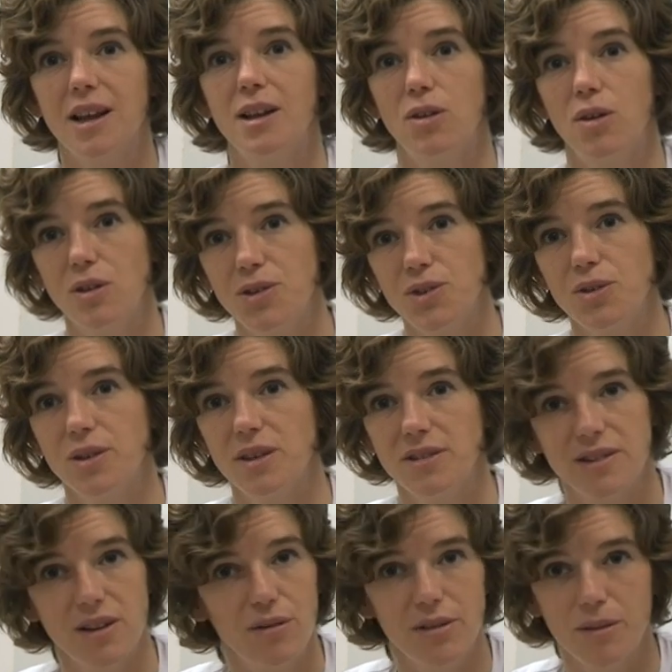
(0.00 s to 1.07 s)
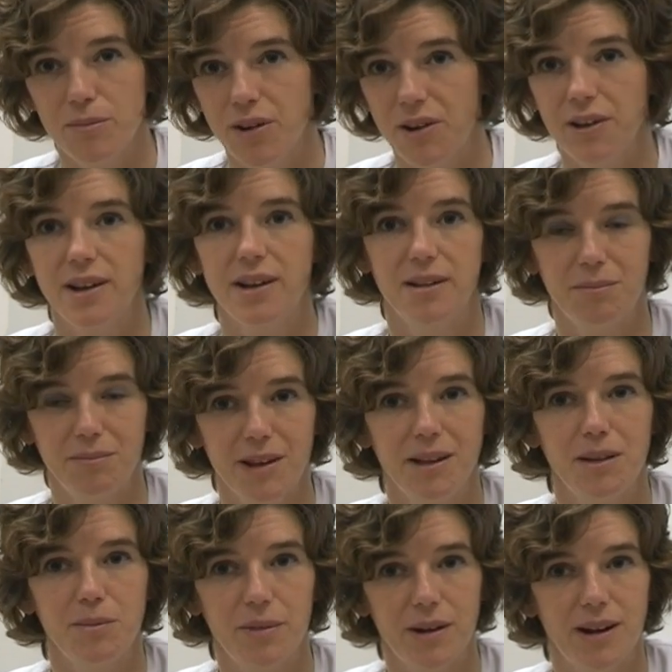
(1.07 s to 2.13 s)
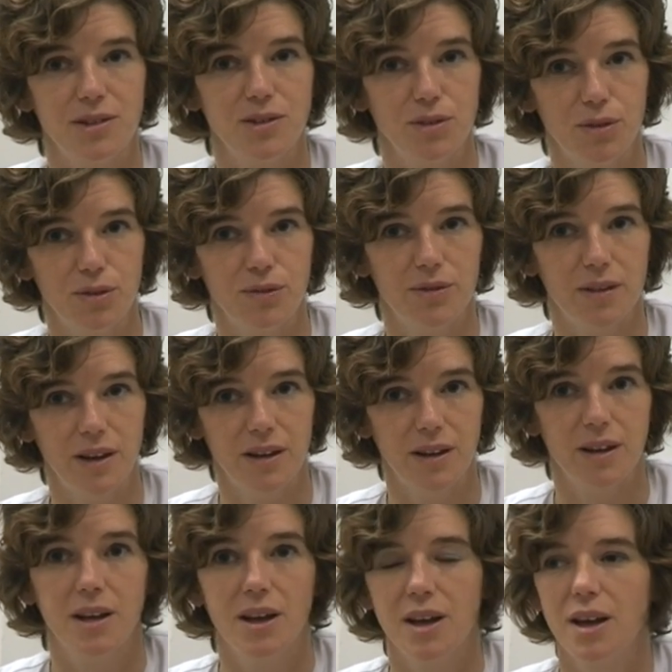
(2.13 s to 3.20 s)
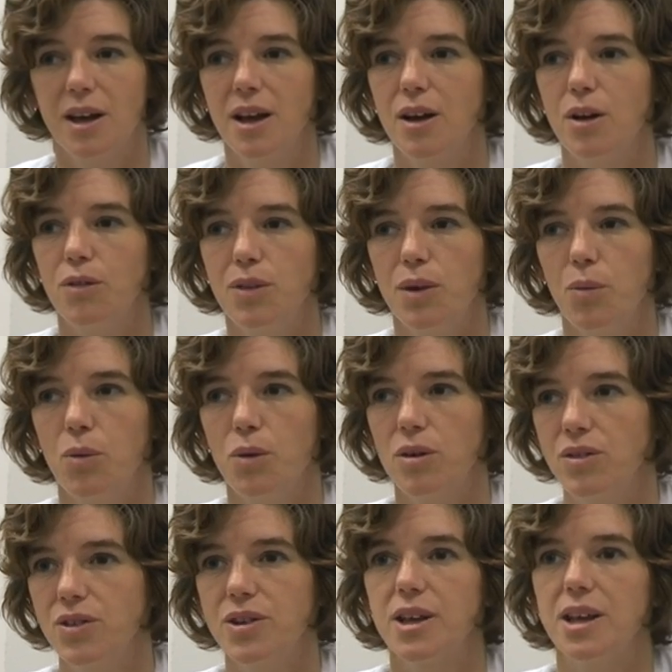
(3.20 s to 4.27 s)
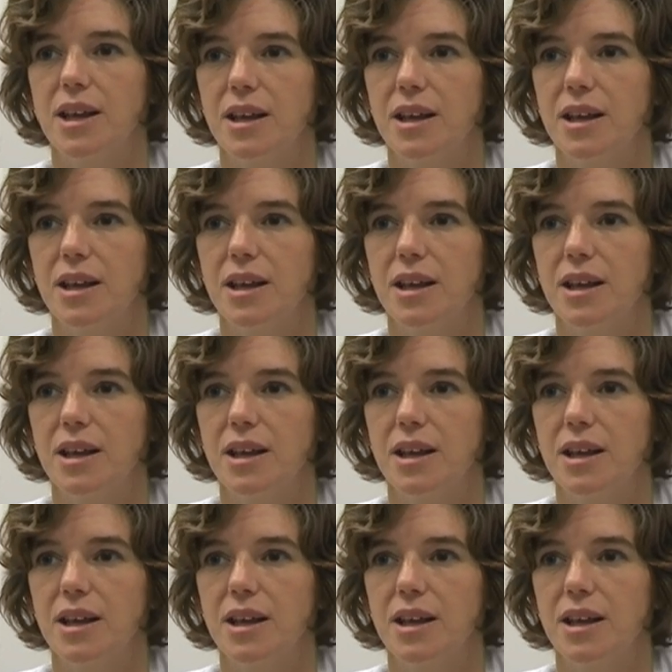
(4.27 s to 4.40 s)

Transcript: and also in South America and many parts of the of the world